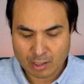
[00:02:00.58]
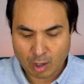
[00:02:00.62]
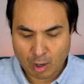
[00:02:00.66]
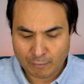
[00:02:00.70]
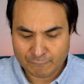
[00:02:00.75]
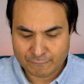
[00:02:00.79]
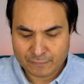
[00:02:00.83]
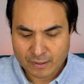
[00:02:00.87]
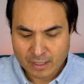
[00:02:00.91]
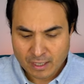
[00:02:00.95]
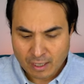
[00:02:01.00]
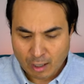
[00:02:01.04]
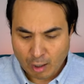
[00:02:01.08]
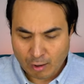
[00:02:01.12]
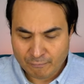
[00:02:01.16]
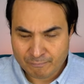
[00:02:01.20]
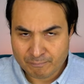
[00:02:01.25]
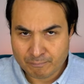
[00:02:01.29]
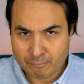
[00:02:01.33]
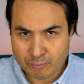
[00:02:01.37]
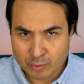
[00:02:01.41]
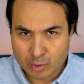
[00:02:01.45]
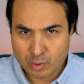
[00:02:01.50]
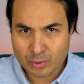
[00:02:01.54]
of
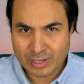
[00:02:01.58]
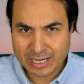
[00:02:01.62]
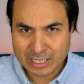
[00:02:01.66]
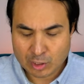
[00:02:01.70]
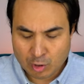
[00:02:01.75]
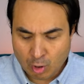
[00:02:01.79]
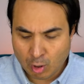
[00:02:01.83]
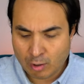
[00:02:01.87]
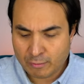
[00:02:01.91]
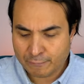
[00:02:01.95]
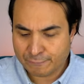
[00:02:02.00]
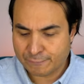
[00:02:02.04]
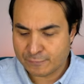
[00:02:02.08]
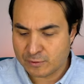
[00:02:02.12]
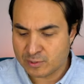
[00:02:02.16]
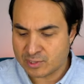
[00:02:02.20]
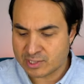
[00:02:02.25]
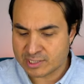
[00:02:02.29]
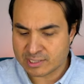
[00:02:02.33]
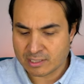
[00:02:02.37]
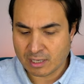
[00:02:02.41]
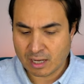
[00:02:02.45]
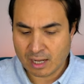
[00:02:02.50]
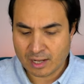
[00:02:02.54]
brewing Gong Fu
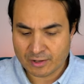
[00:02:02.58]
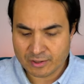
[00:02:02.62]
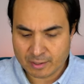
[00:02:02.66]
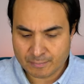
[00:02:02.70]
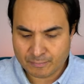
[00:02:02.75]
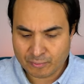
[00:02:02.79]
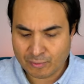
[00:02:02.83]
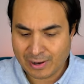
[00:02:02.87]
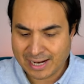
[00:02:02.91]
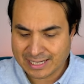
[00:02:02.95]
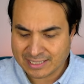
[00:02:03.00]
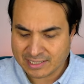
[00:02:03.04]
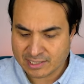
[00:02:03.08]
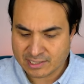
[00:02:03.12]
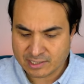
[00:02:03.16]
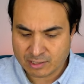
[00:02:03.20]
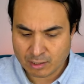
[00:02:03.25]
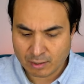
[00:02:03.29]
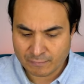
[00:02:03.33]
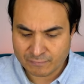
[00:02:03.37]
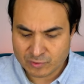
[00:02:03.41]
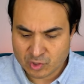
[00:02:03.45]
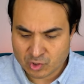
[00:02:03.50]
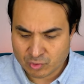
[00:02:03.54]
style and the practice
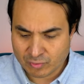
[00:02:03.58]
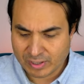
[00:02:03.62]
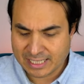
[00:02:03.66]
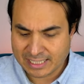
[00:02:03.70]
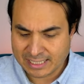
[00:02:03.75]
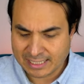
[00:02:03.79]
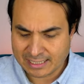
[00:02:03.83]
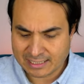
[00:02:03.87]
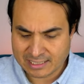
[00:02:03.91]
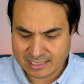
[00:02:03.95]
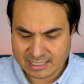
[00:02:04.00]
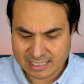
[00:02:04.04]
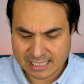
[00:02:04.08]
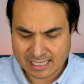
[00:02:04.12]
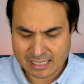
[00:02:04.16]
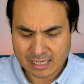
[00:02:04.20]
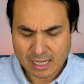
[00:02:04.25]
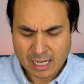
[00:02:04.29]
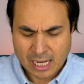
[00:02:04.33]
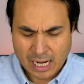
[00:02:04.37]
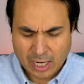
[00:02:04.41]
of drinking tea